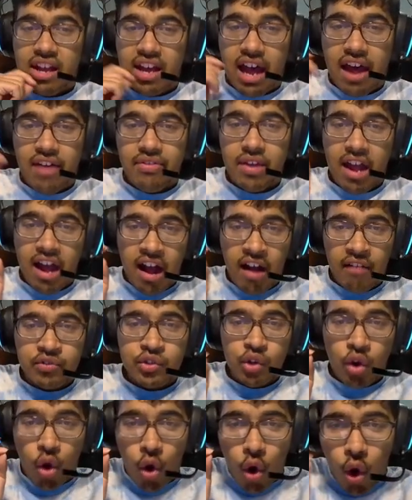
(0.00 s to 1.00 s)
And they have
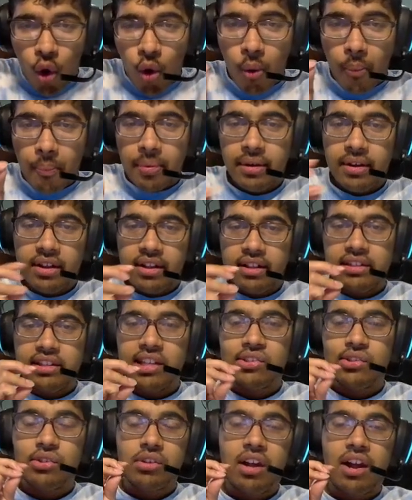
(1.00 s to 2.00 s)
to hope
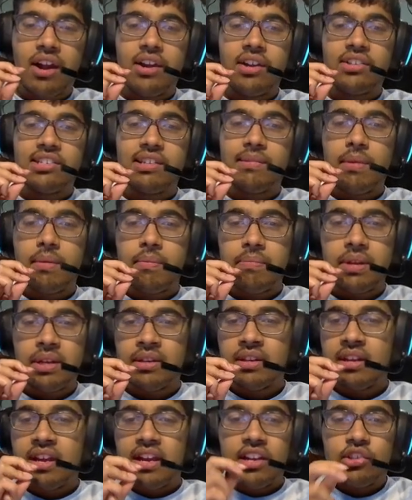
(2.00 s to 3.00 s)
that Sudan doesn't even beat.
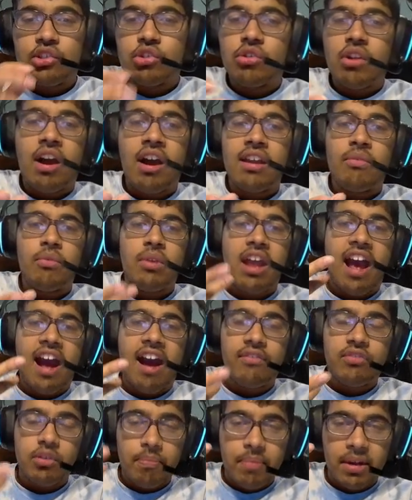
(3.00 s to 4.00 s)
Sudan would
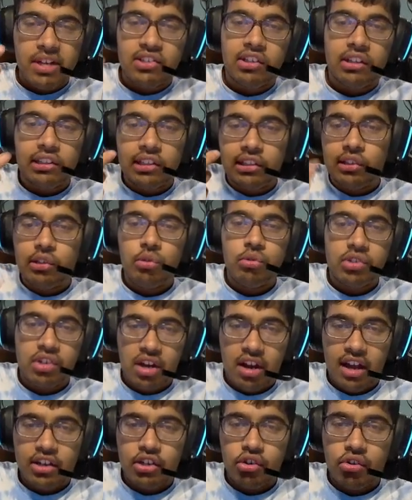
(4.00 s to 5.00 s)
have to basically lose to
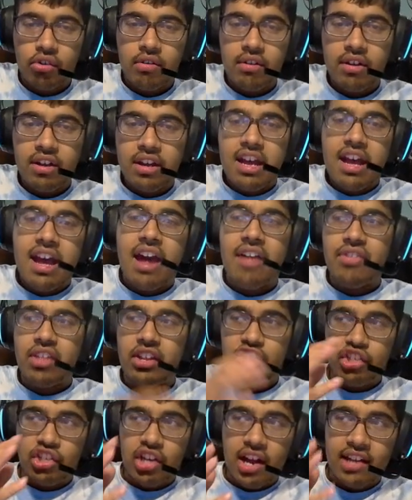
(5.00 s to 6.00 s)
Niger. And
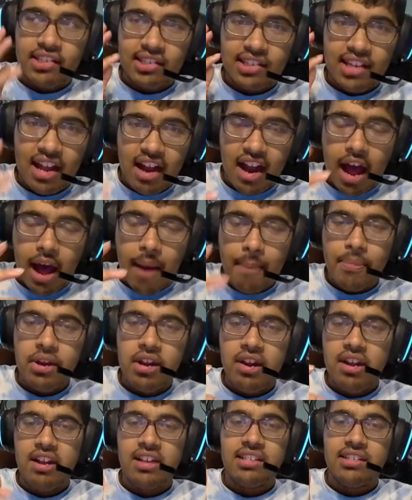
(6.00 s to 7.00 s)
the chance of that
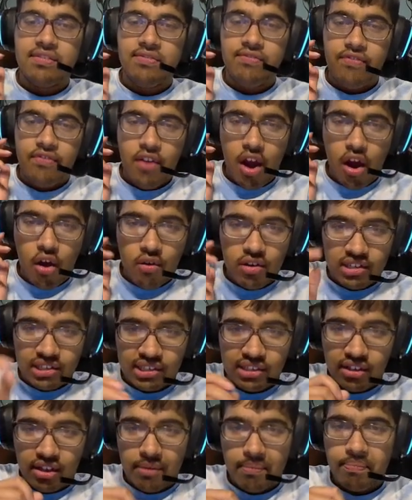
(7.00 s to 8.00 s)
happening is very
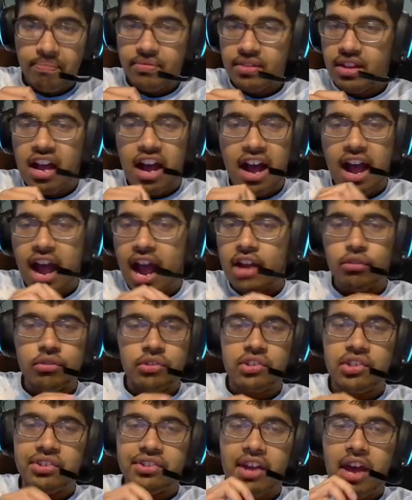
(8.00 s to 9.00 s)
slim. I don't
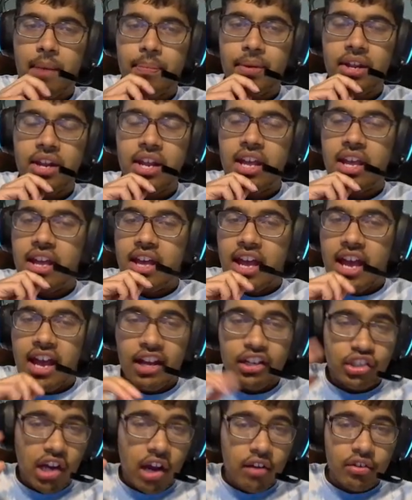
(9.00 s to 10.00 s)
see it happening.
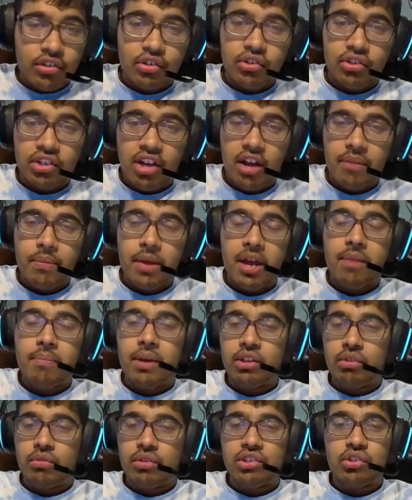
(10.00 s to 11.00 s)
And shout out to Sudan, man,
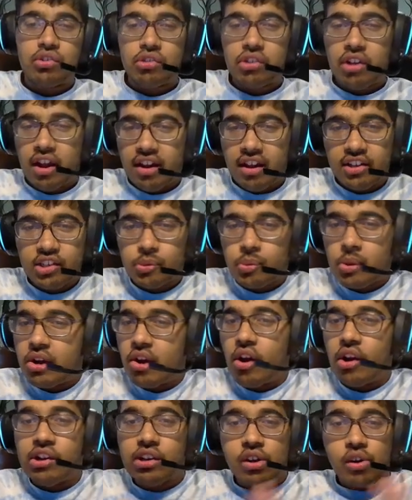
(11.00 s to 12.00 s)
by the way. Sudan has been
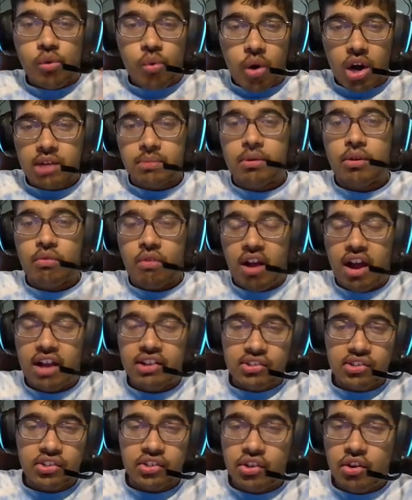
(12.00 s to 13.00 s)
on an incredible
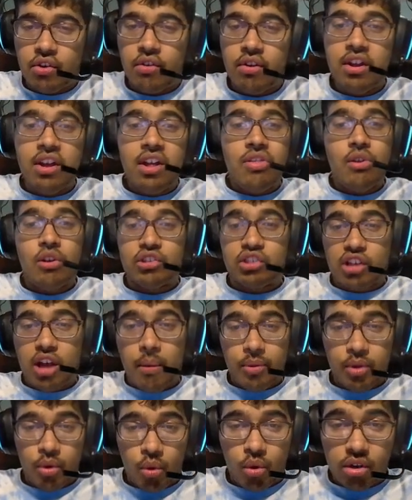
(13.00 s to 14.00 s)
rise this year. They're
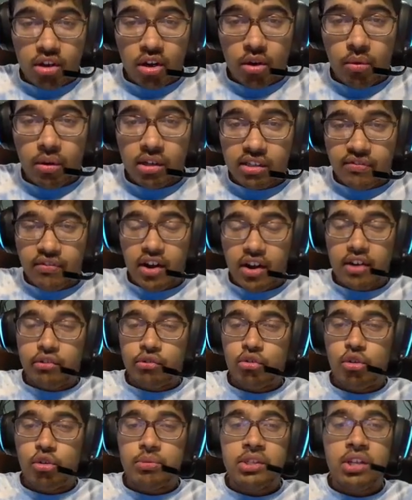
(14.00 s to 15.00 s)
top of the World Cup qualifying
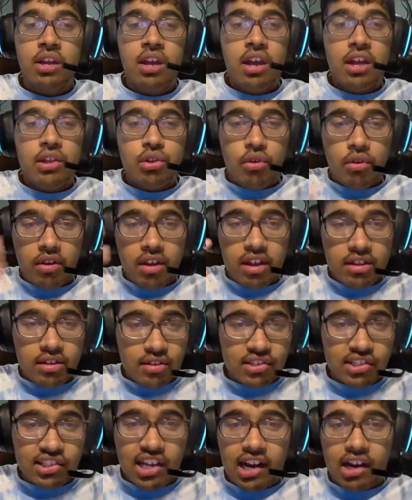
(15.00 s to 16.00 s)
groups. They're in
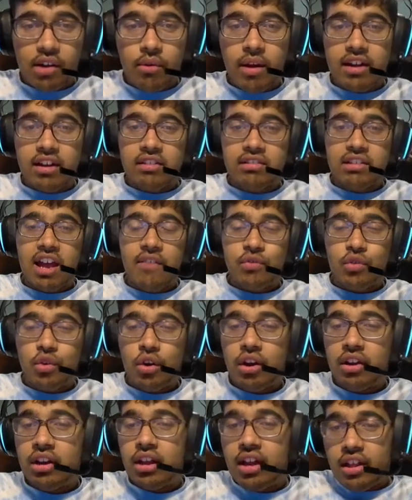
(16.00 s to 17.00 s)
the second right now, the
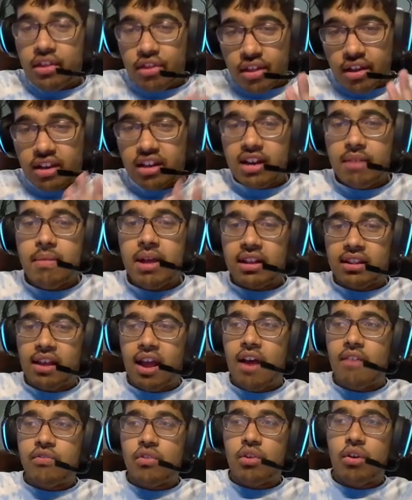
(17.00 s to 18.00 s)
AFCON. They're going to make the
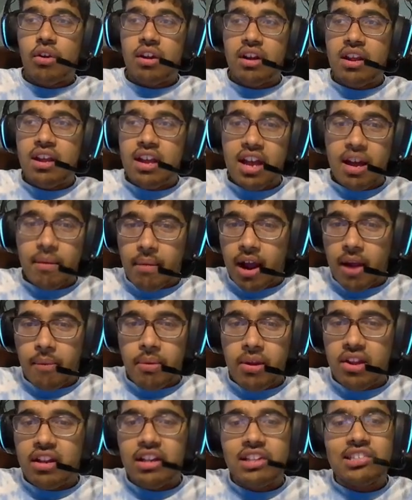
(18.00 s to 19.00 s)
AFCON in my
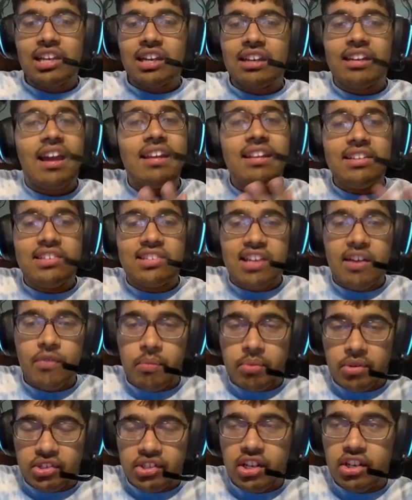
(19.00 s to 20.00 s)
opinion. It's like
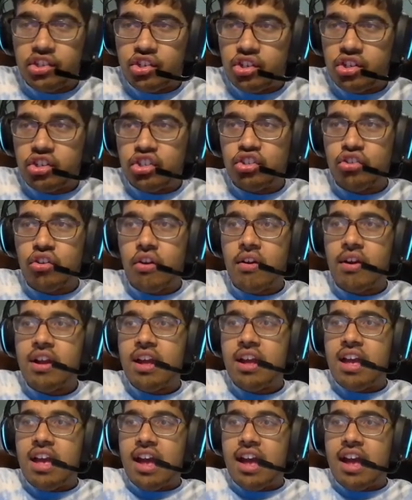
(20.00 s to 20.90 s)
97% sure.